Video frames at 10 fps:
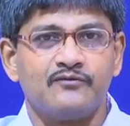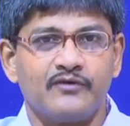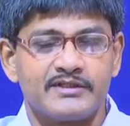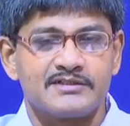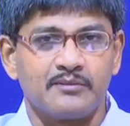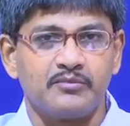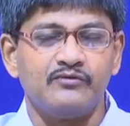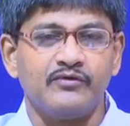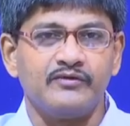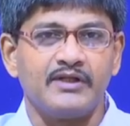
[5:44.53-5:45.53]
For example,
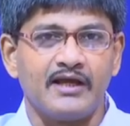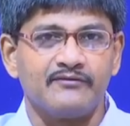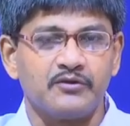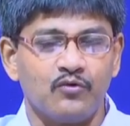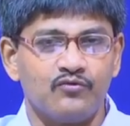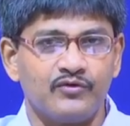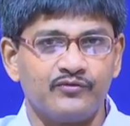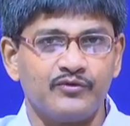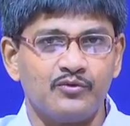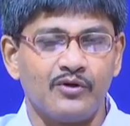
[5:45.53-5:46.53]
we will have an
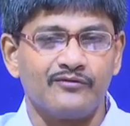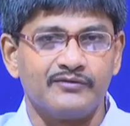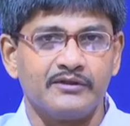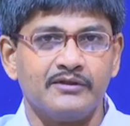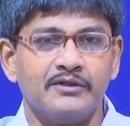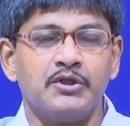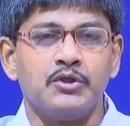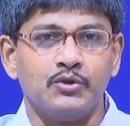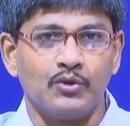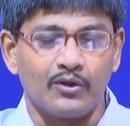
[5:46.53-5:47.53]
overview of the
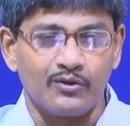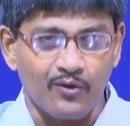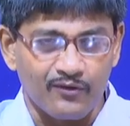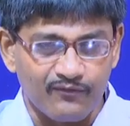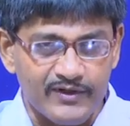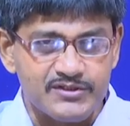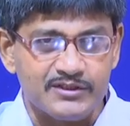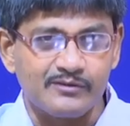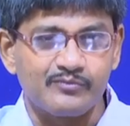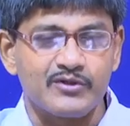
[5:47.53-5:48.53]

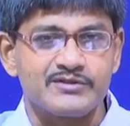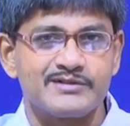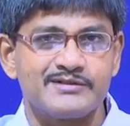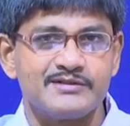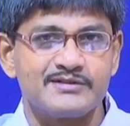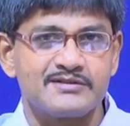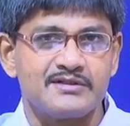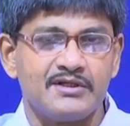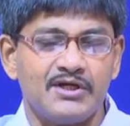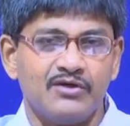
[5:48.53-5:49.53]
non-conventional processes,
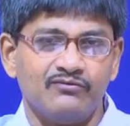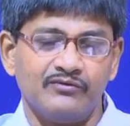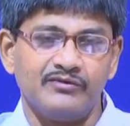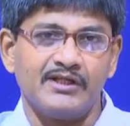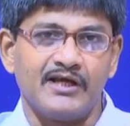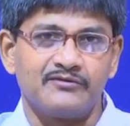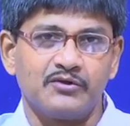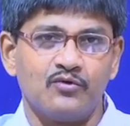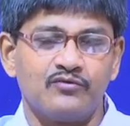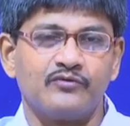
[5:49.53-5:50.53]
we will have an
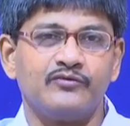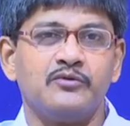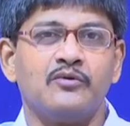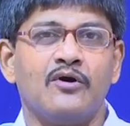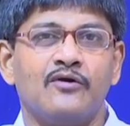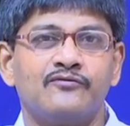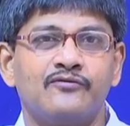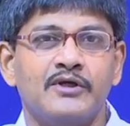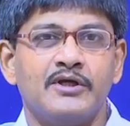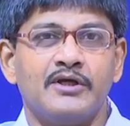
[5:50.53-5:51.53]
overview of
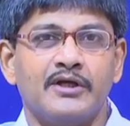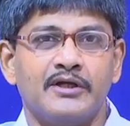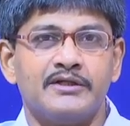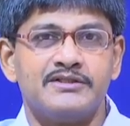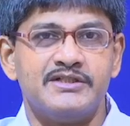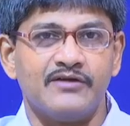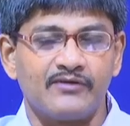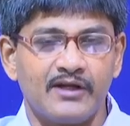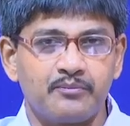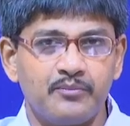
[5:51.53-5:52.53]

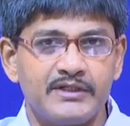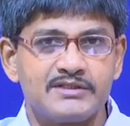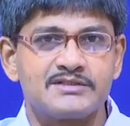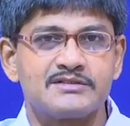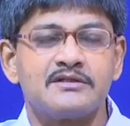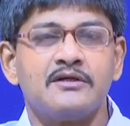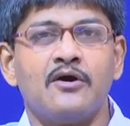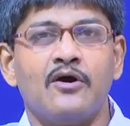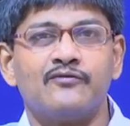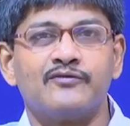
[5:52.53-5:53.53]
developments
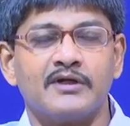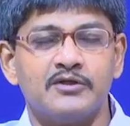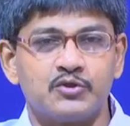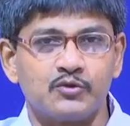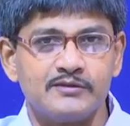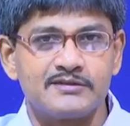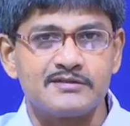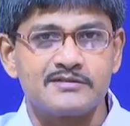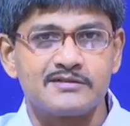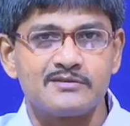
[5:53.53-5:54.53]
of control
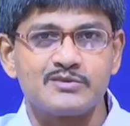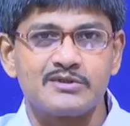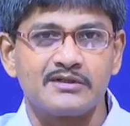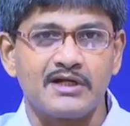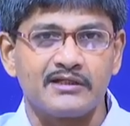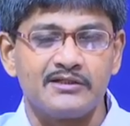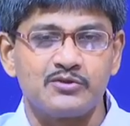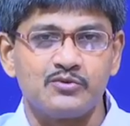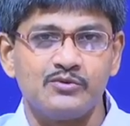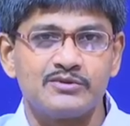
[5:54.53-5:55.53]
systems on cutting
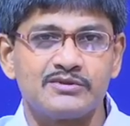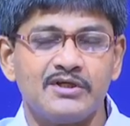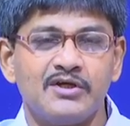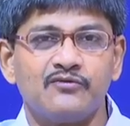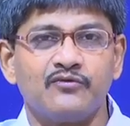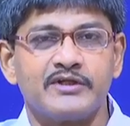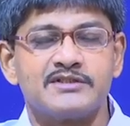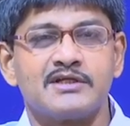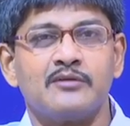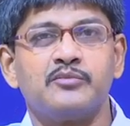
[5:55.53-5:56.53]
tools, for
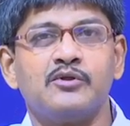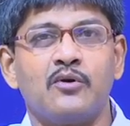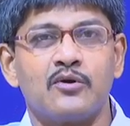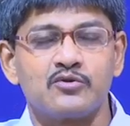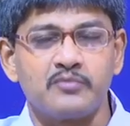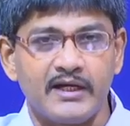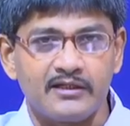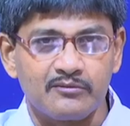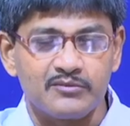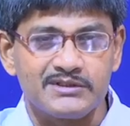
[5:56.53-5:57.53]
example,
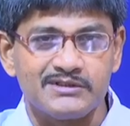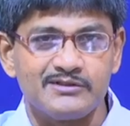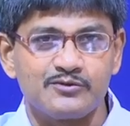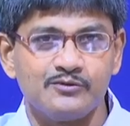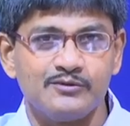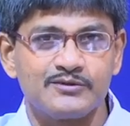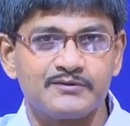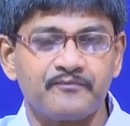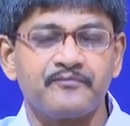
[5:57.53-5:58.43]
automatic machine tools,